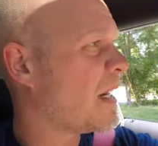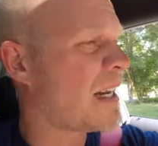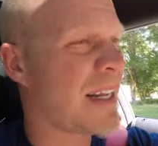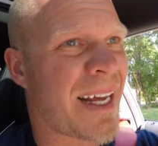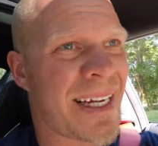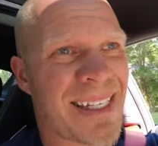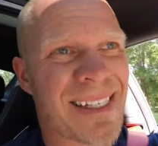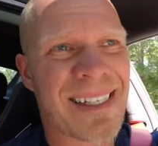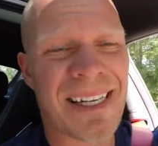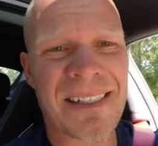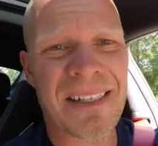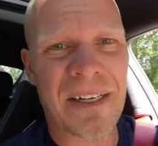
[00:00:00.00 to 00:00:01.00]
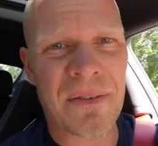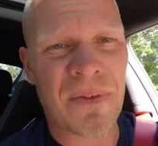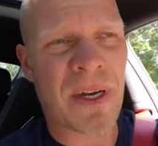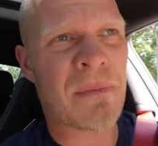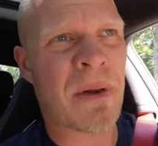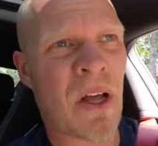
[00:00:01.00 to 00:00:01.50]
a light sensitive
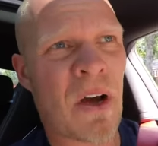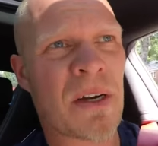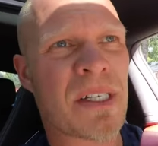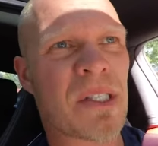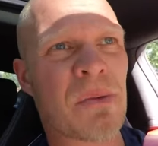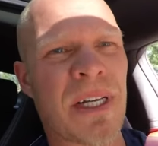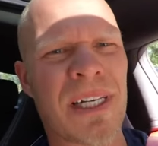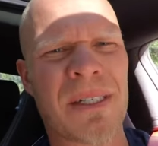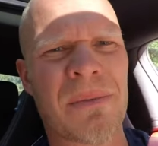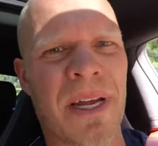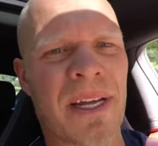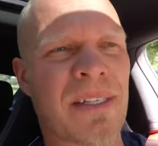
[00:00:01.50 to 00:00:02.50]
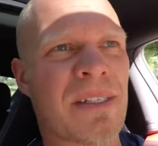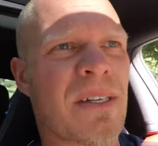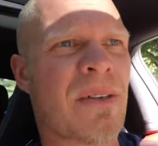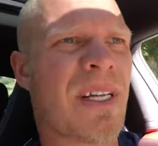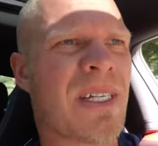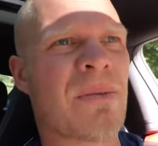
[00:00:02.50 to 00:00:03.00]
blonde Swedish man,
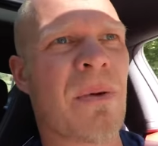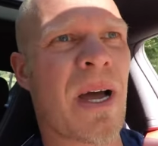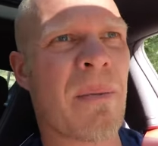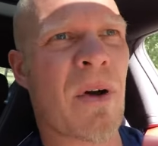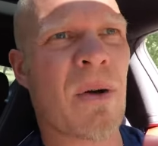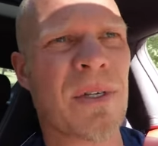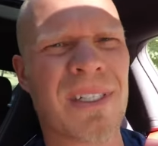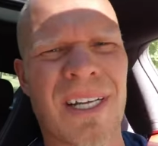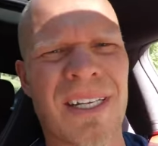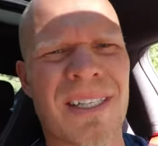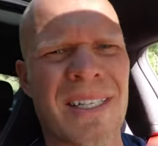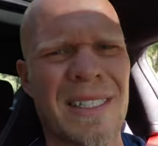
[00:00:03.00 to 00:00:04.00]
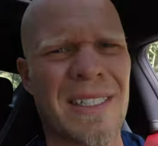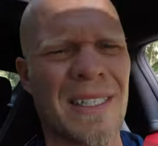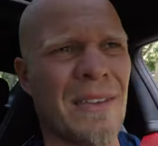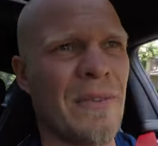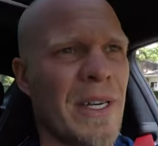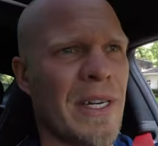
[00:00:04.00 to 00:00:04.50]
so that's why I'm always like this
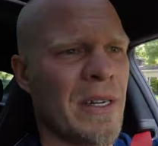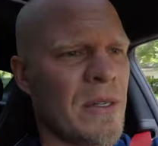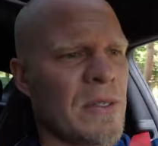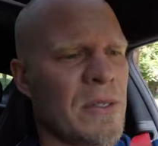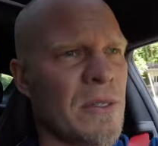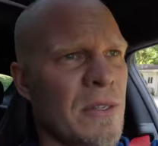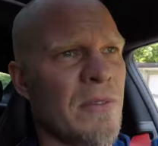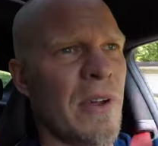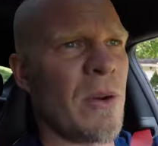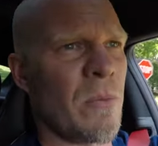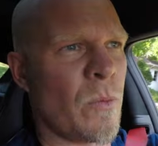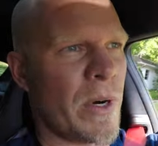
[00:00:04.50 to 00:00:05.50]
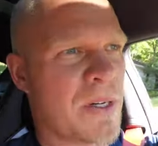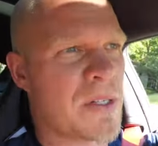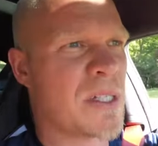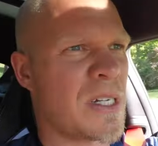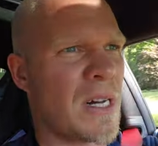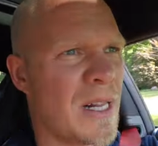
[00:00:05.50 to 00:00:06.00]
in the videos if I don't wear
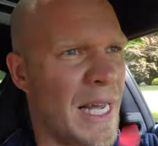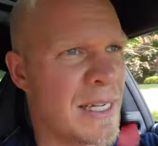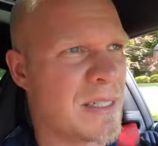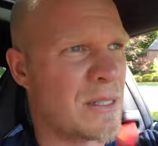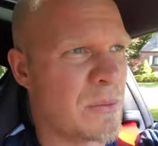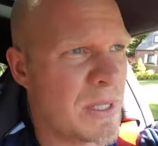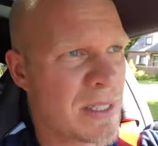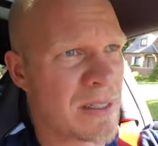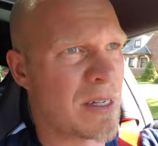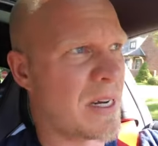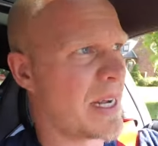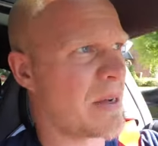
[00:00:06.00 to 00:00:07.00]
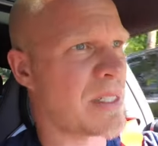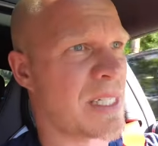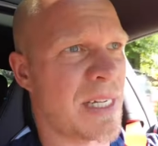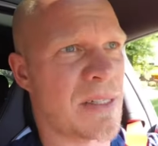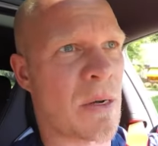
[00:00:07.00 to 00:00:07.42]
sunglasses when it's sunny outside.